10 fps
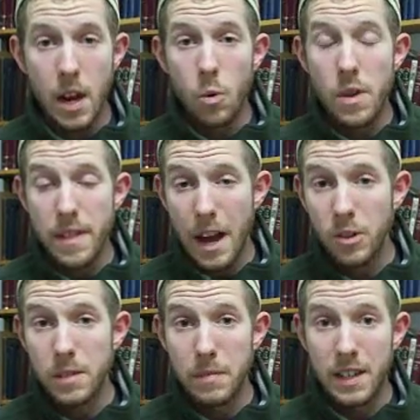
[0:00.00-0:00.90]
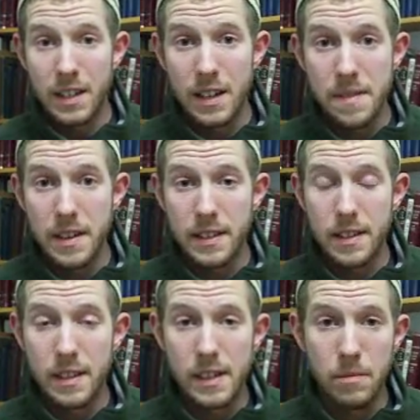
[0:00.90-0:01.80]
without meaning that
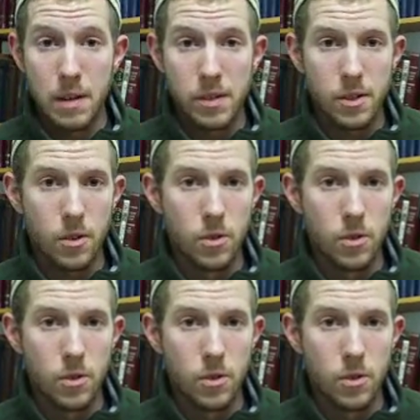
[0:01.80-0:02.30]
these commandments are